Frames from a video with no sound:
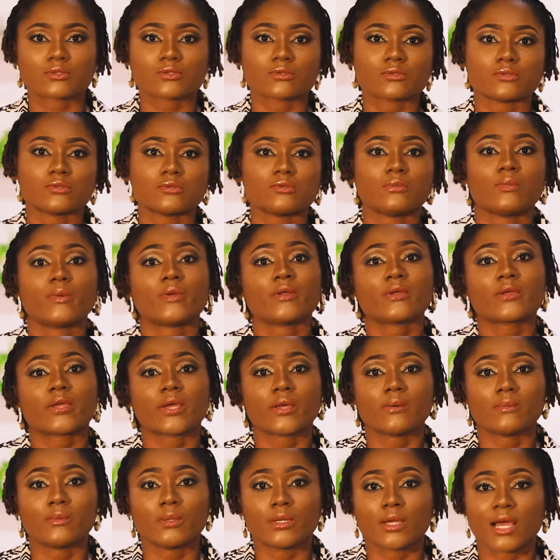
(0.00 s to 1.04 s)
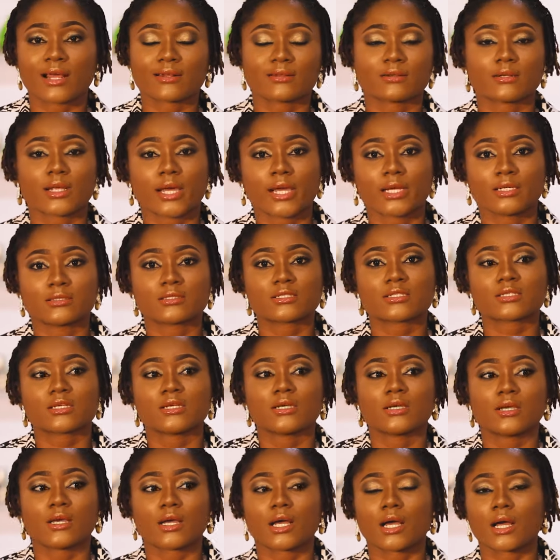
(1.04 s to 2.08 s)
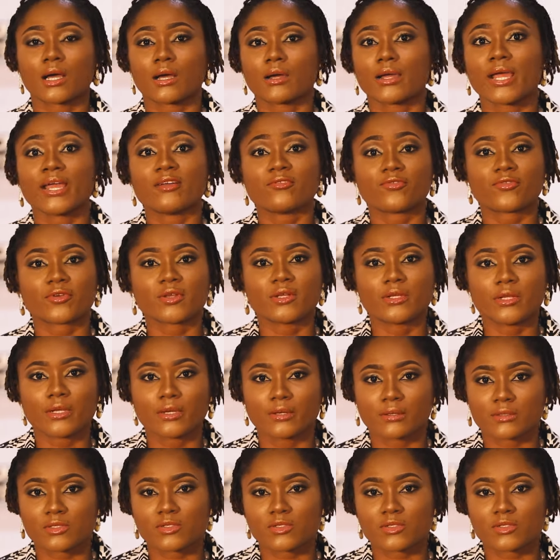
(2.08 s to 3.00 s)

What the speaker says: to Birinkebi at night every day.